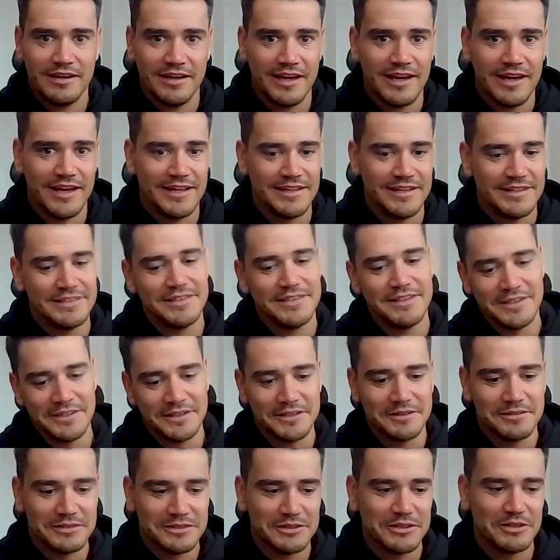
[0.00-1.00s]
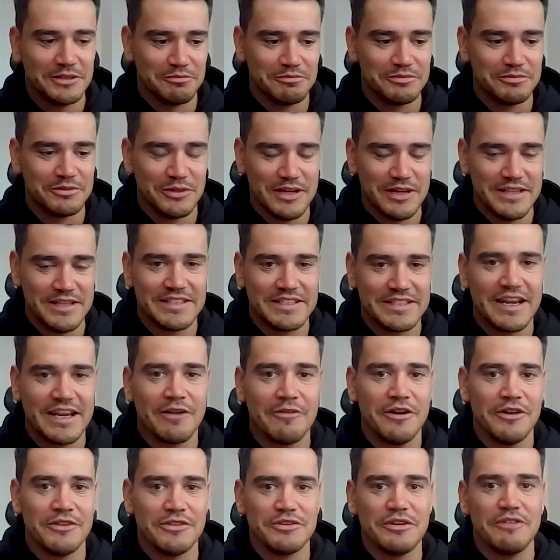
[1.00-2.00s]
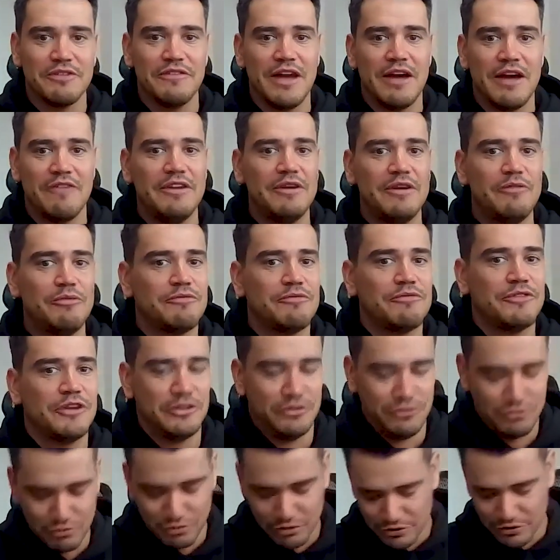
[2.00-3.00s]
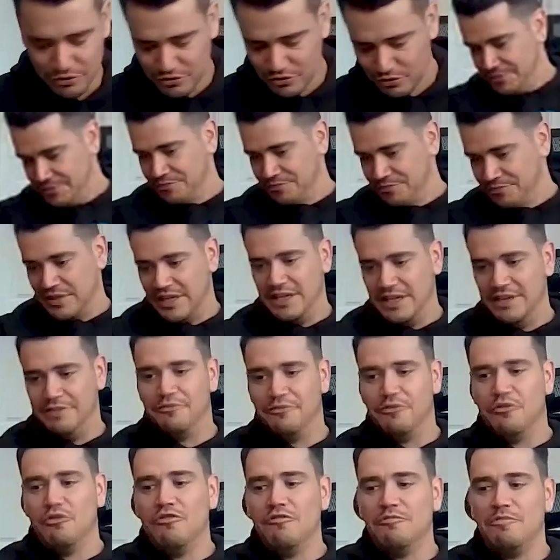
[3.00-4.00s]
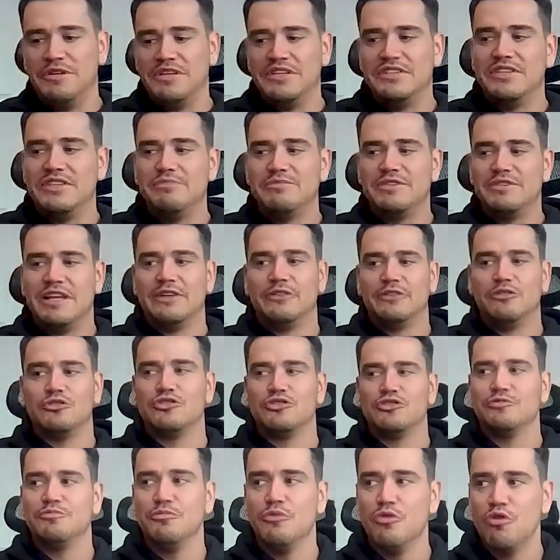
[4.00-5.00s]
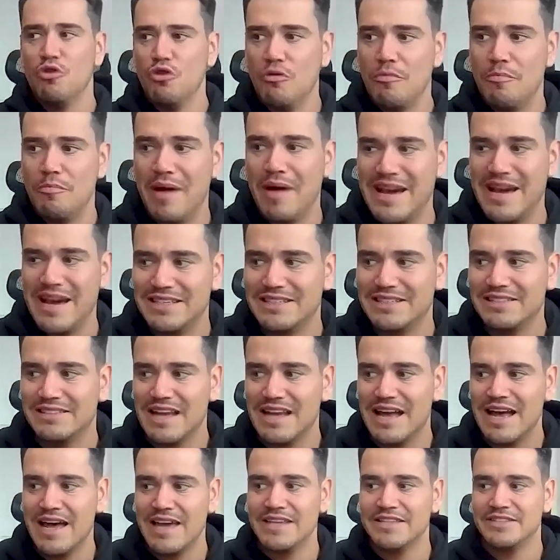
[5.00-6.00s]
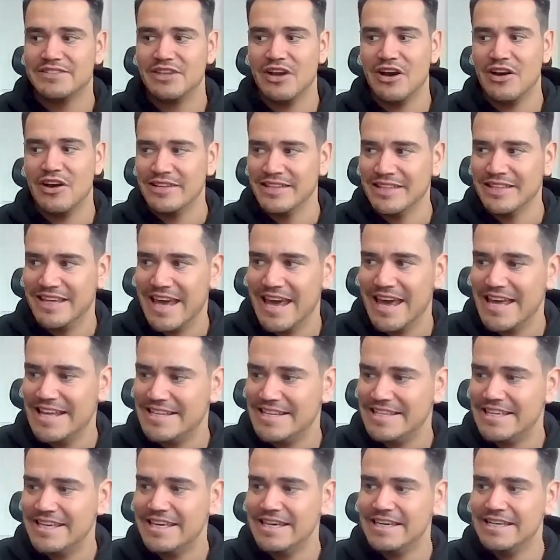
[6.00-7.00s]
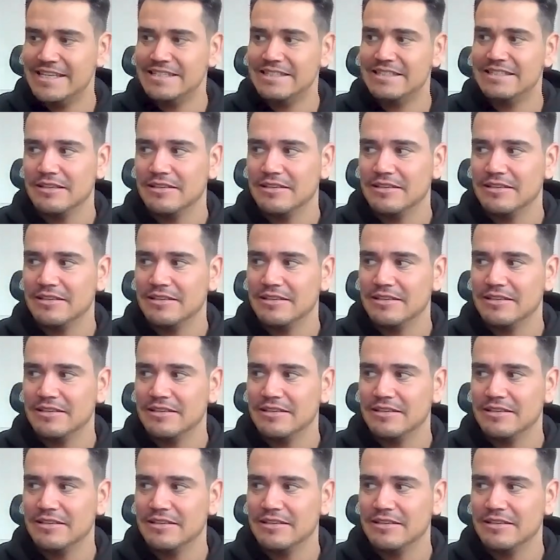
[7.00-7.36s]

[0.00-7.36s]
And, you know, so, so let's carry on. So I, th- I think we've got to also evolve, but it seems like the small bite size, ungated,